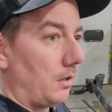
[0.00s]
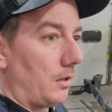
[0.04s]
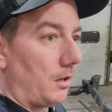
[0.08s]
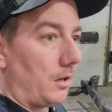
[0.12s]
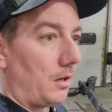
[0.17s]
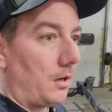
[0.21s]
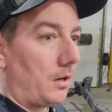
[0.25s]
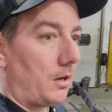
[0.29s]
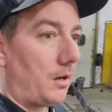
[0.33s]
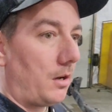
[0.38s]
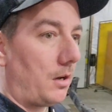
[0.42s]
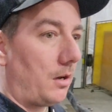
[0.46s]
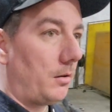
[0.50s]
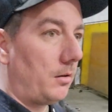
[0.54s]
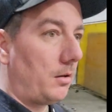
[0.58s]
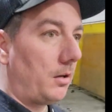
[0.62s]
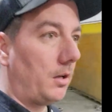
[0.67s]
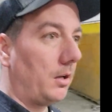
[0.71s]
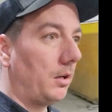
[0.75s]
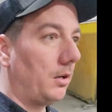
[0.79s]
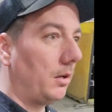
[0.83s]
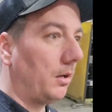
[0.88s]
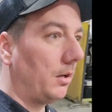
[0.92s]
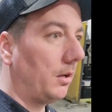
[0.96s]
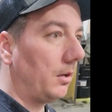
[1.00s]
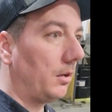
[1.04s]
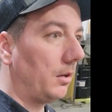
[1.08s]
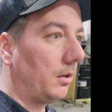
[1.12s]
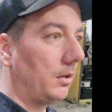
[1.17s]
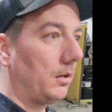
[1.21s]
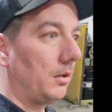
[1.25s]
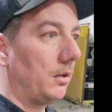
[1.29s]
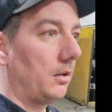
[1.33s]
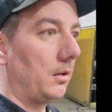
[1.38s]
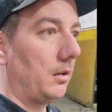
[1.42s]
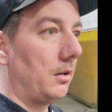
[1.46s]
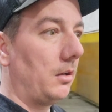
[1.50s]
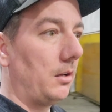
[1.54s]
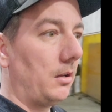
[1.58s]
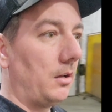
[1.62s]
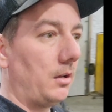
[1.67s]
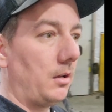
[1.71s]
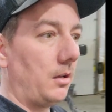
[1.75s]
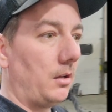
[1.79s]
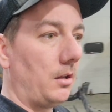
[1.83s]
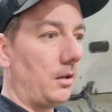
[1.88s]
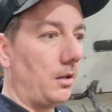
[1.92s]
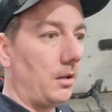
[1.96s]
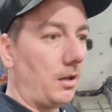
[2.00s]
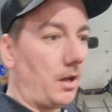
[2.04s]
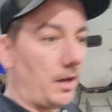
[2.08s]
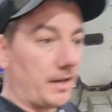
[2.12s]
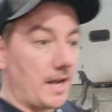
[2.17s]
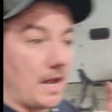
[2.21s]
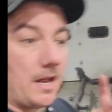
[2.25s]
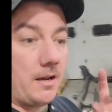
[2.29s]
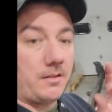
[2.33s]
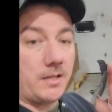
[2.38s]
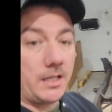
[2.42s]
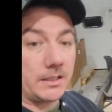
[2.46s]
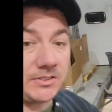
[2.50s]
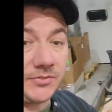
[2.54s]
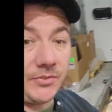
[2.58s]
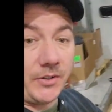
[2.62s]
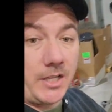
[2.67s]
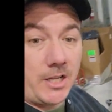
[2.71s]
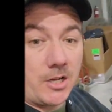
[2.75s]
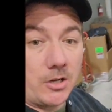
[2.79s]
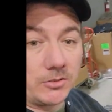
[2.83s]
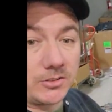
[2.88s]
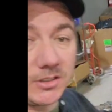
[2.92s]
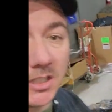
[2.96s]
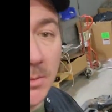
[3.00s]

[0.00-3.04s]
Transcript: Uh, again, next video is